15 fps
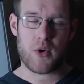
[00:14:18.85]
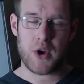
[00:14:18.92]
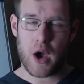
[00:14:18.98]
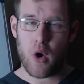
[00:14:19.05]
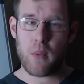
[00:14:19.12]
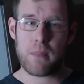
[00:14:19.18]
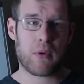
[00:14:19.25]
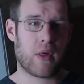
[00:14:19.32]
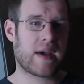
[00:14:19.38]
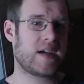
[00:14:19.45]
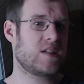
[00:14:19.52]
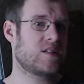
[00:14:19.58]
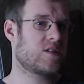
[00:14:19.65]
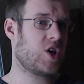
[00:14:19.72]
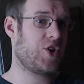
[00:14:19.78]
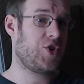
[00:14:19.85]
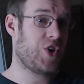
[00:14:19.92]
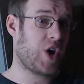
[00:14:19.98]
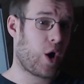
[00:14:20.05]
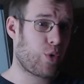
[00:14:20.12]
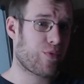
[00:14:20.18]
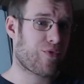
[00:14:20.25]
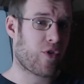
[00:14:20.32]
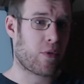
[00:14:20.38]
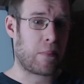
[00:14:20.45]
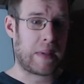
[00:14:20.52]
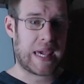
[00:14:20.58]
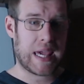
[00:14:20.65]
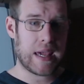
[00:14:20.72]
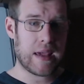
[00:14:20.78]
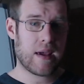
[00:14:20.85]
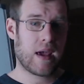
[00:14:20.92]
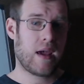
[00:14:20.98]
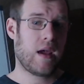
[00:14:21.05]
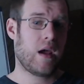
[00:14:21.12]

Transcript: no plays to note for me